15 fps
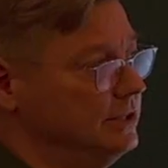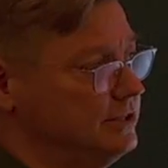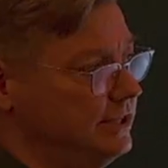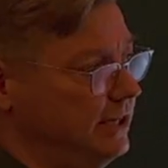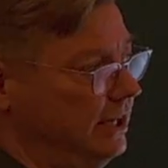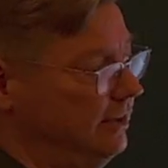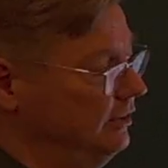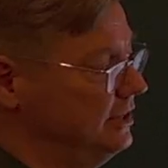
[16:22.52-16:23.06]

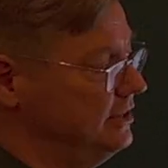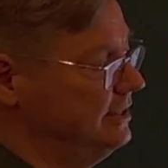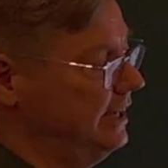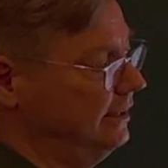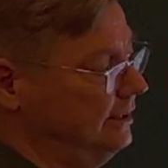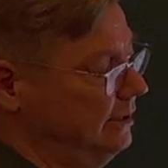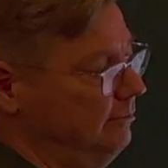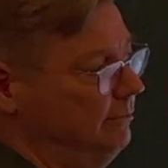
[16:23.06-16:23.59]
save this
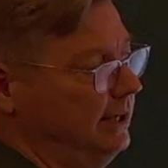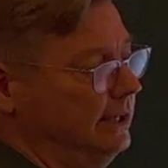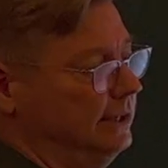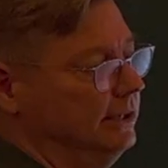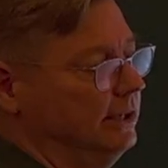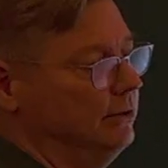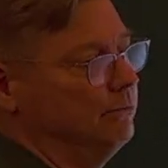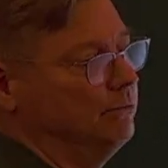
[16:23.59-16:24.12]
data and
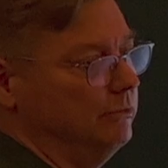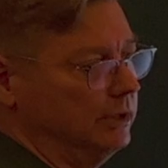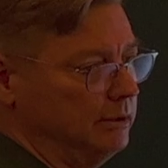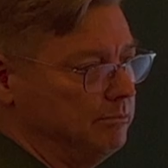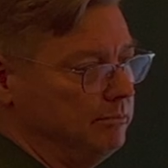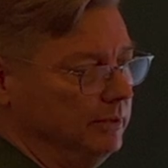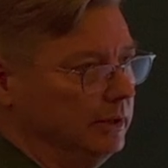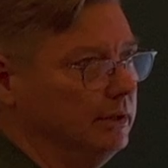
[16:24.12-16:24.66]
then re-
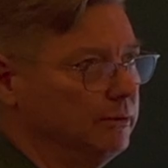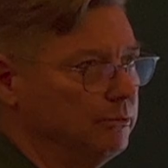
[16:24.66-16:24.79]
uh,